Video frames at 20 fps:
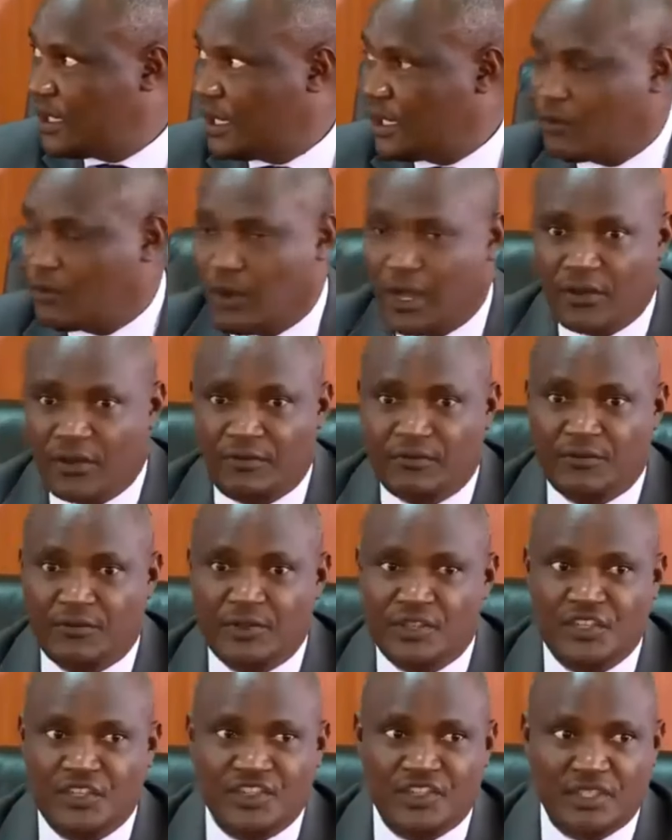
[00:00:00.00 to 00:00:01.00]
and one of
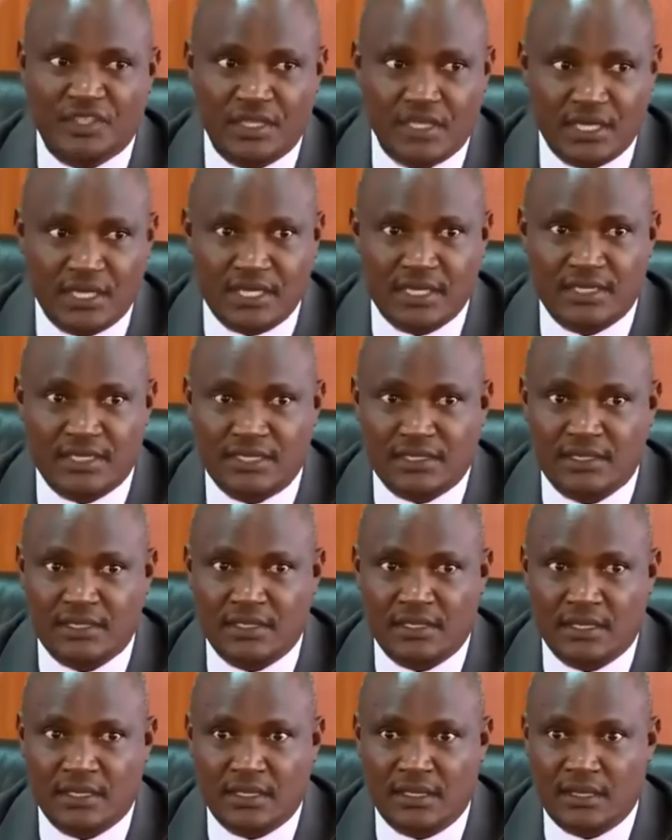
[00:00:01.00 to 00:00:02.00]
which is
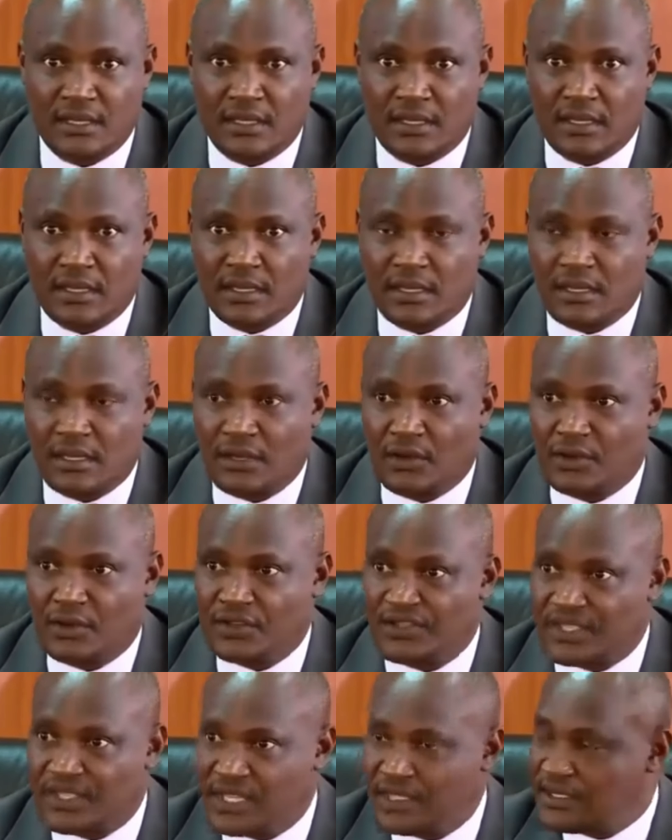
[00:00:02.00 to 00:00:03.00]

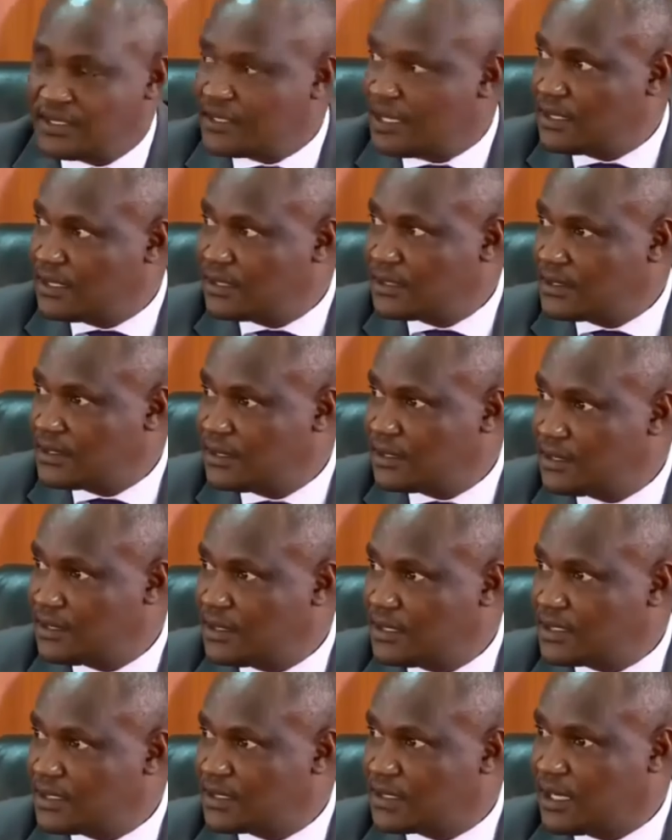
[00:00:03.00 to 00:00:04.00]
consensus,
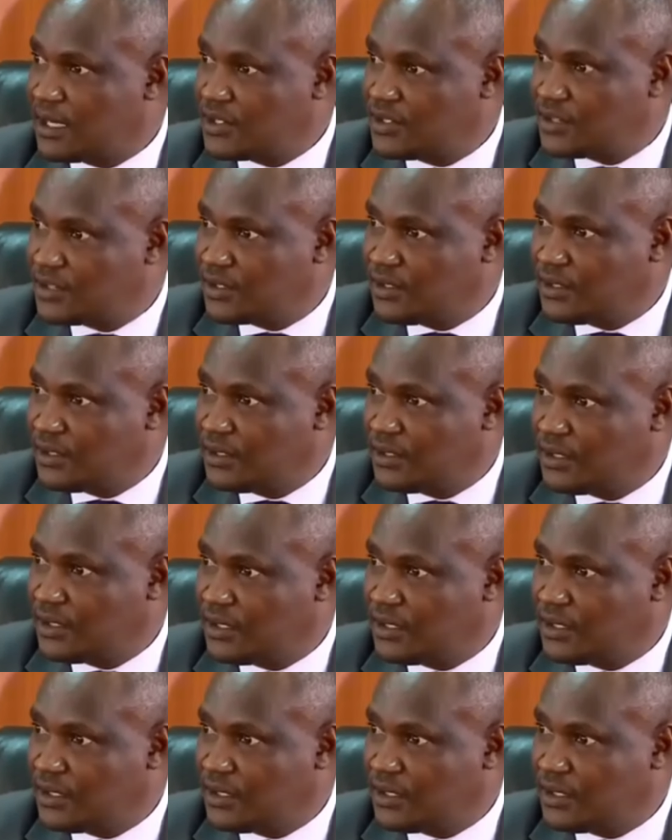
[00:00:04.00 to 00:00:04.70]
discussion,